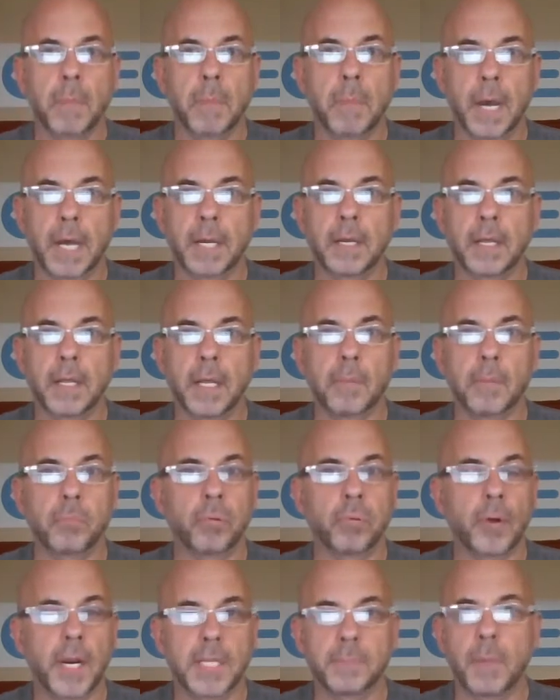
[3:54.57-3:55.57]
But it
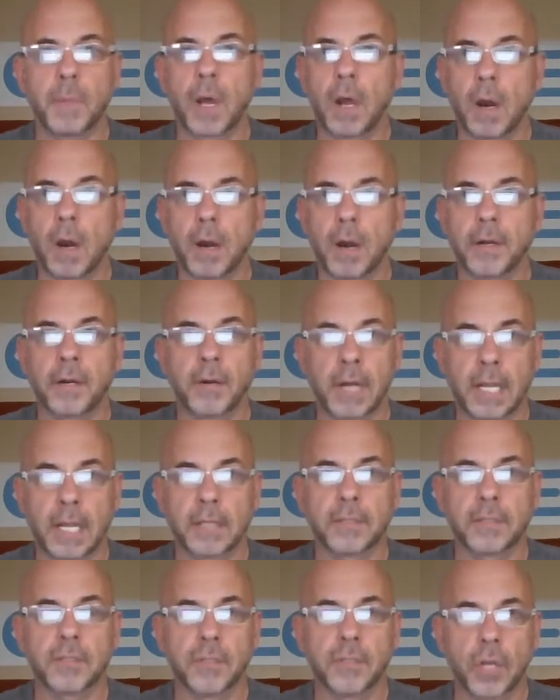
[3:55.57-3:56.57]
breaks my heart to hear
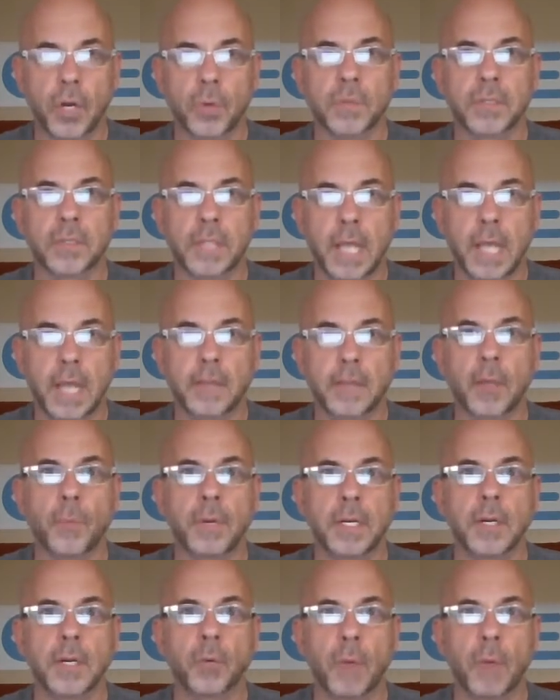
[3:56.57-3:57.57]
Alex Jones saying that
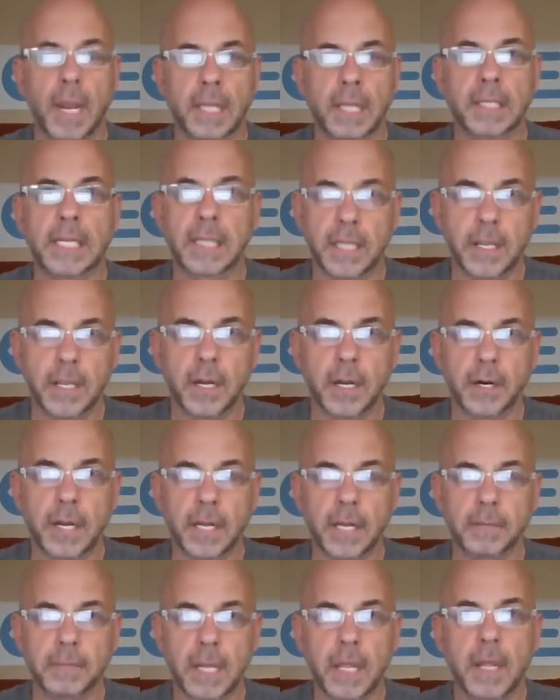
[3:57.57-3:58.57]
we need to regulate the
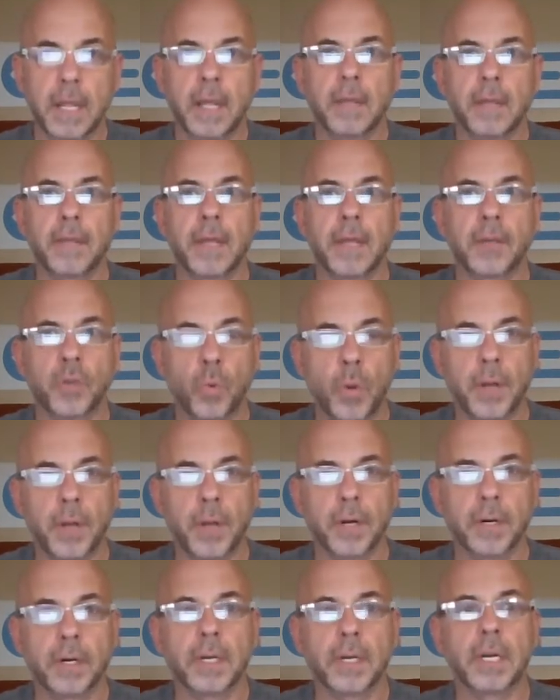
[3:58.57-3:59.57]
internet, that
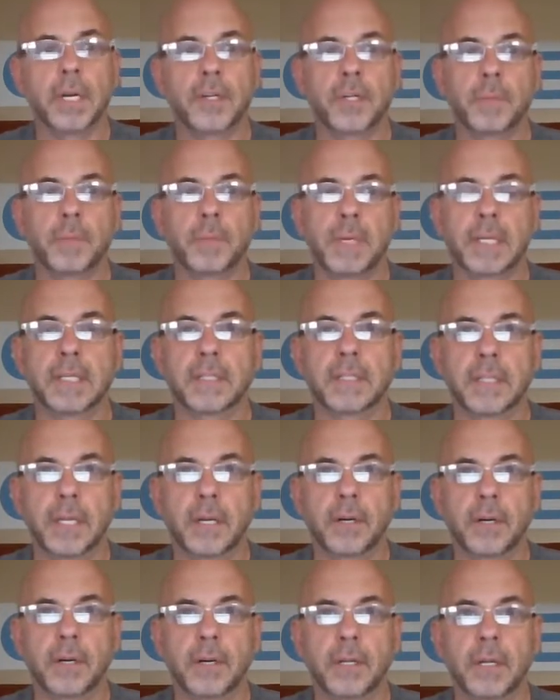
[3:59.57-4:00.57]
Twitter should
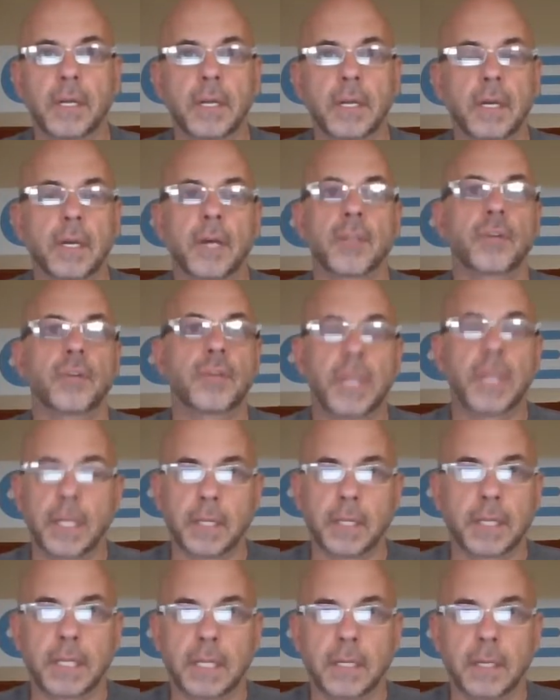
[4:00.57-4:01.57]
considered a
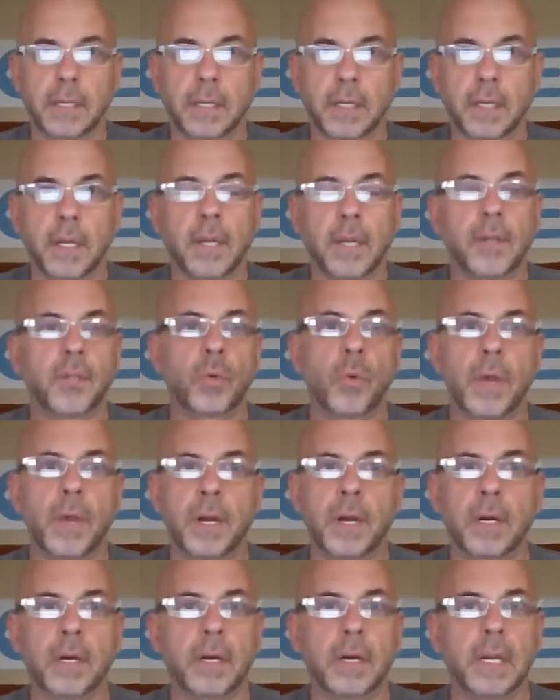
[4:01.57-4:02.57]
utility.
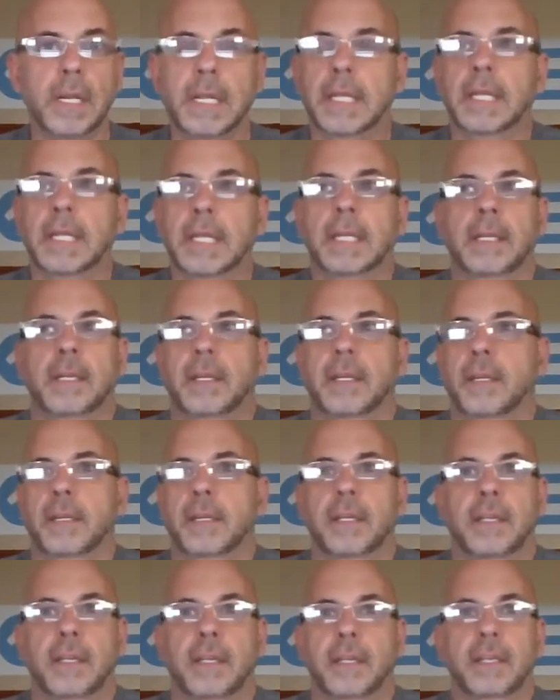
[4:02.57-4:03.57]
Twitter
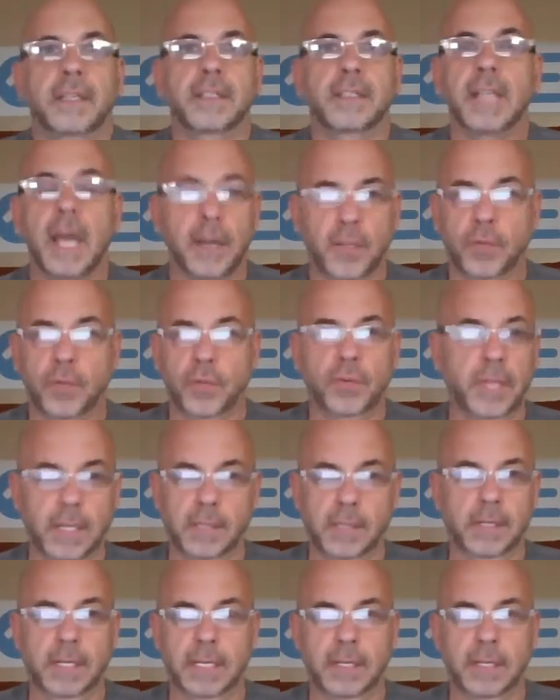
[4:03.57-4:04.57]
is not a
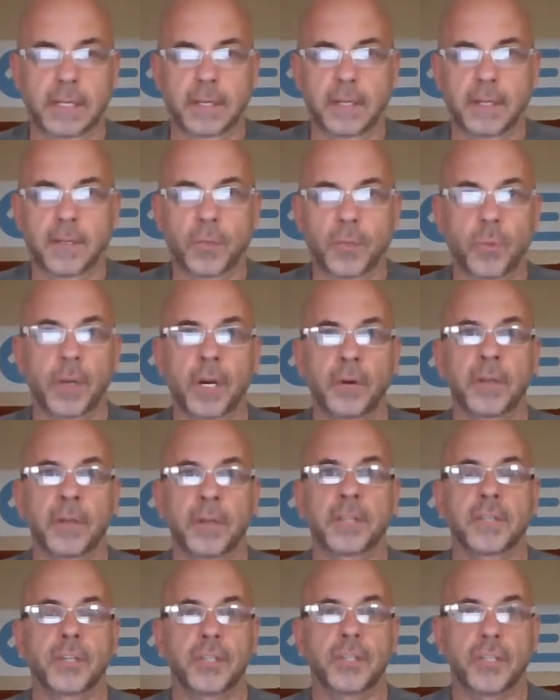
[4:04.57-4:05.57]
utility. Twitter
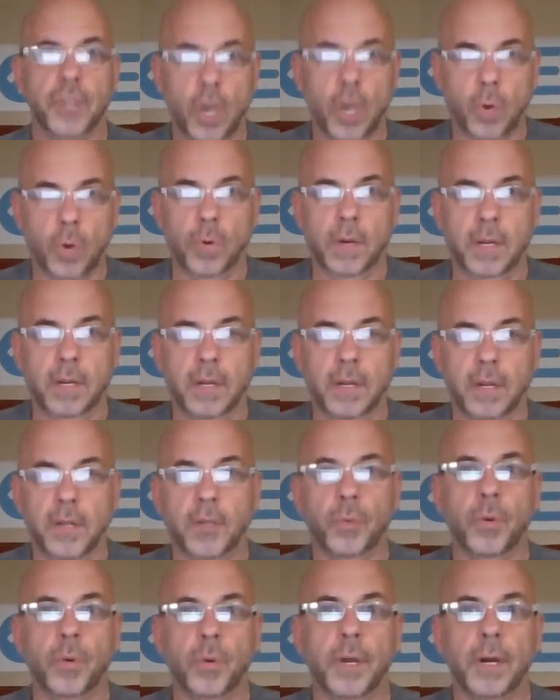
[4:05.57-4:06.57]
is a joke.
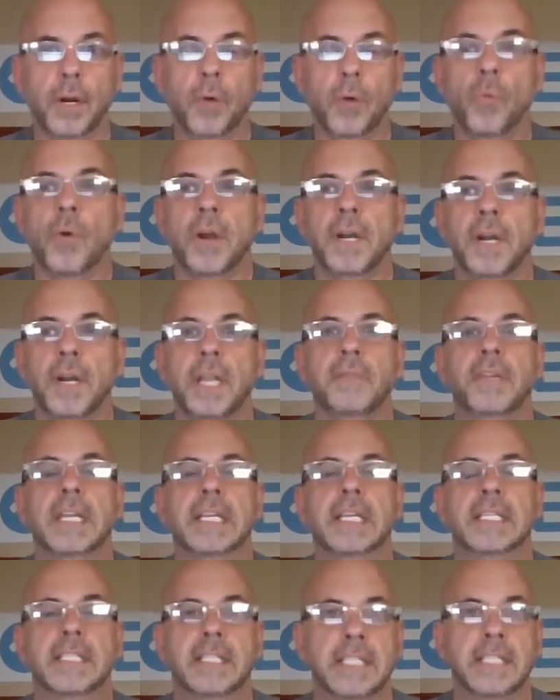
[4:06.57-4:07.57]
Twitter wouldn't even
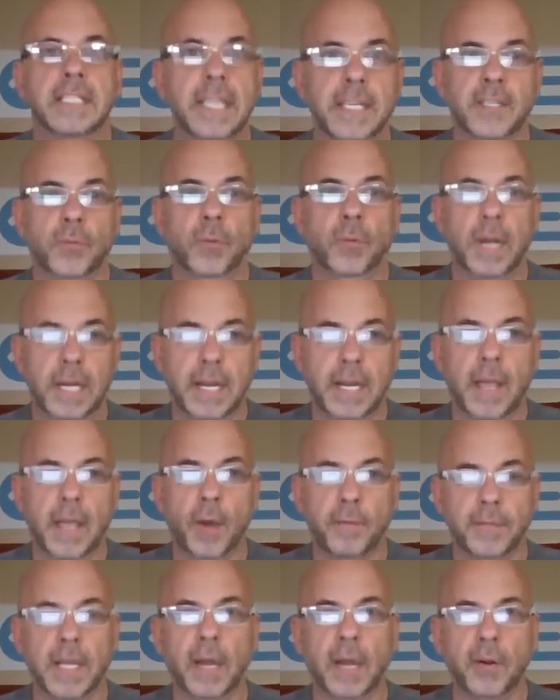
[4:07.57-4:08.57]
exist right
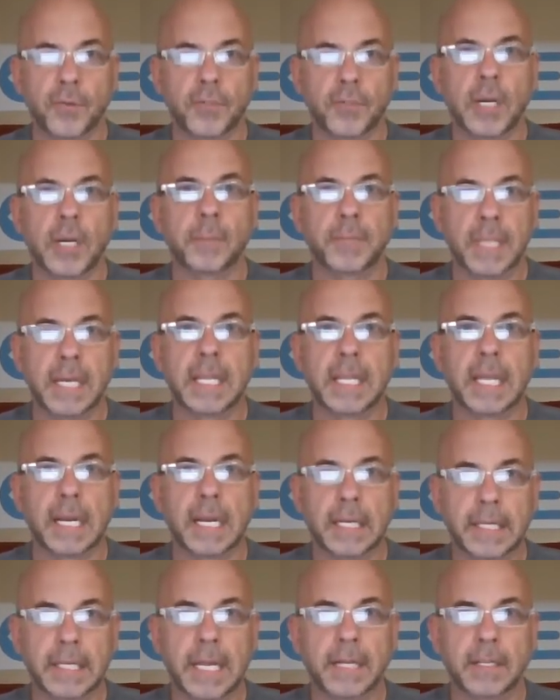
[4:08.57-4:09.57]
now if Donald Trump didn't get
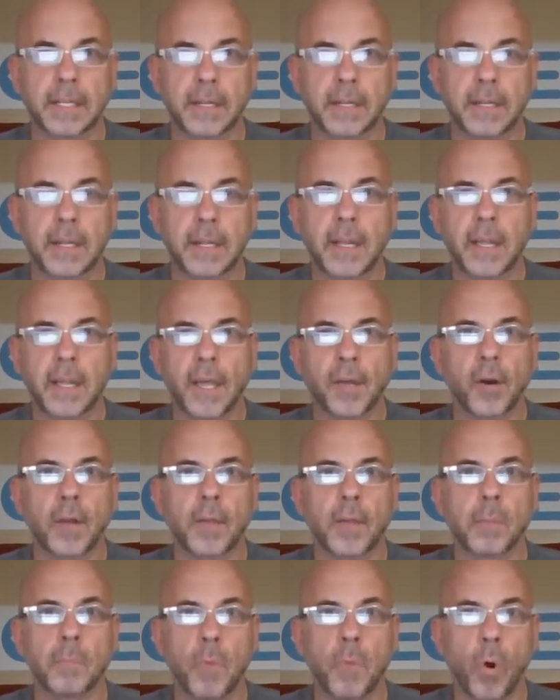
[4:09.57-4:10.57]
elected and
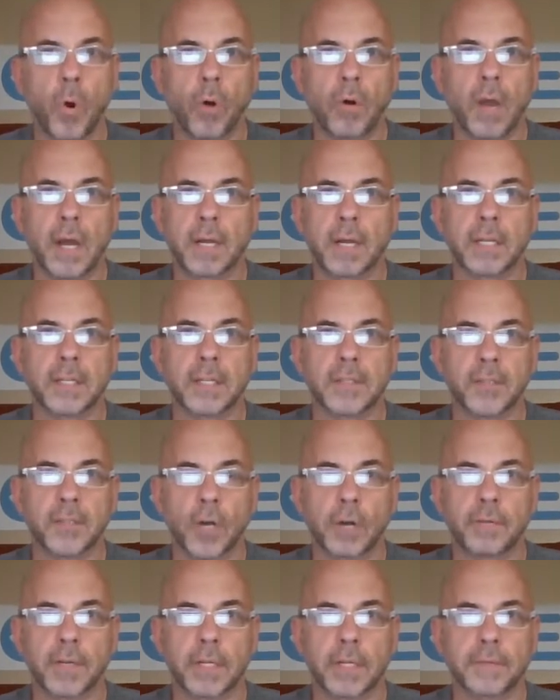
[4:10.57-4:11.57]
all the moron
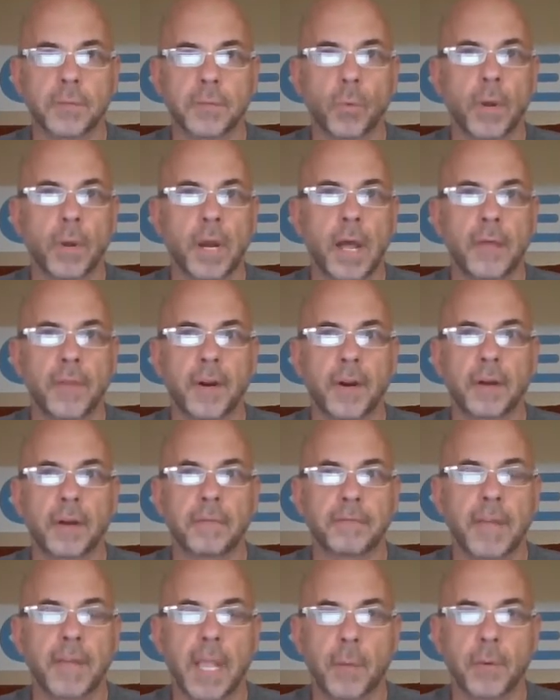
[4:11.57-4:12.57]
conservatives went on there to
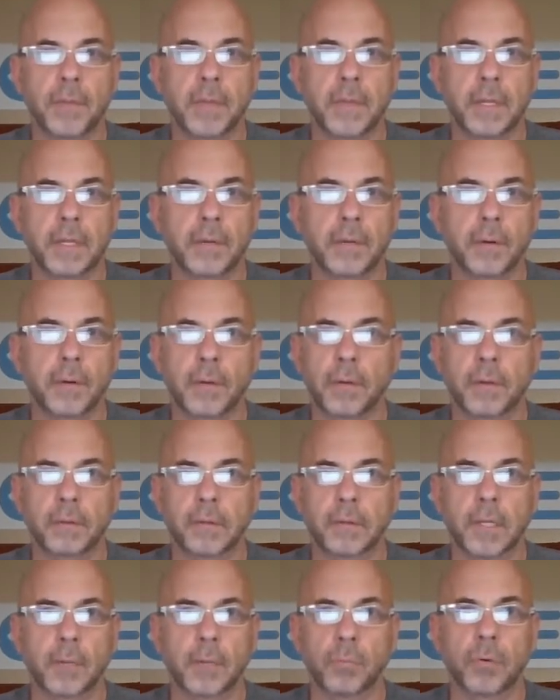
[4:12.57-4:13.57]
fight with the
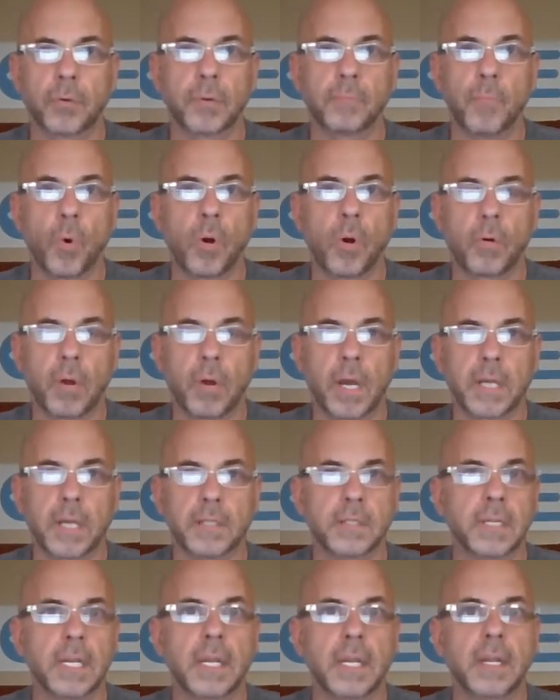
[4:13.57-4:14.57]
liberal
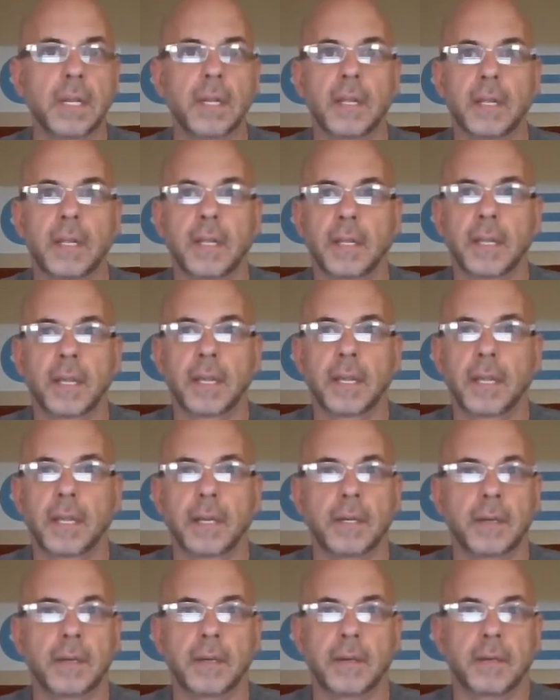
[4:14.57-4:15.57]
morons
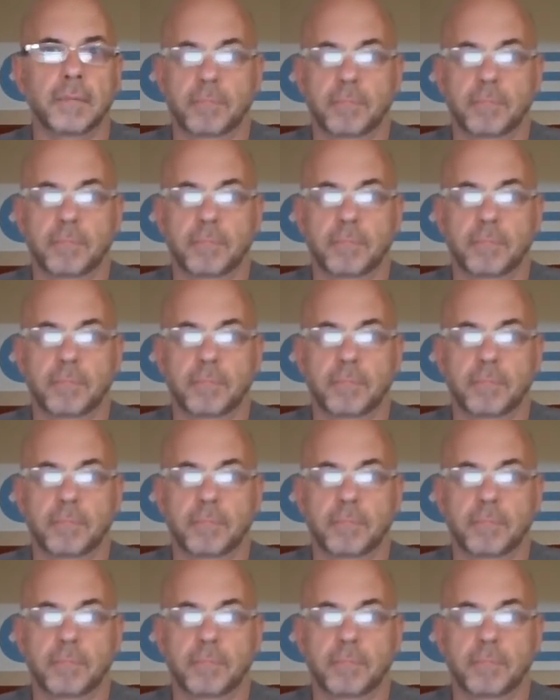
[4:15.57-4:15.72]
and